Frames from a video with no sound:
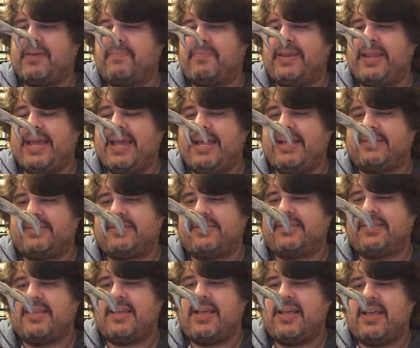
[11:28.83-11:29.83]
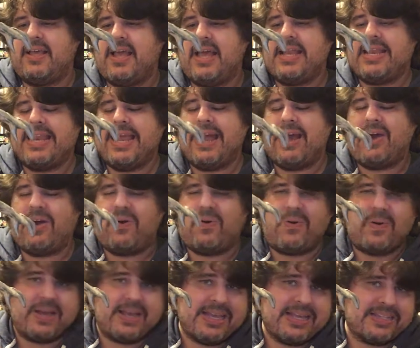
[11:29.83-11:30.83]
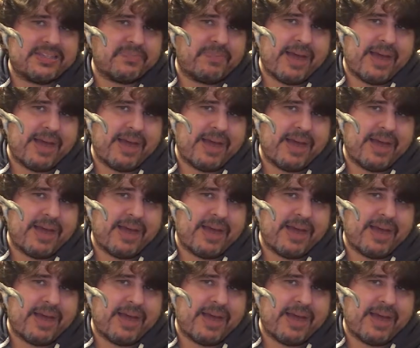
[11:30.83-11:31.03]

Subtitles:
him dance. Now, his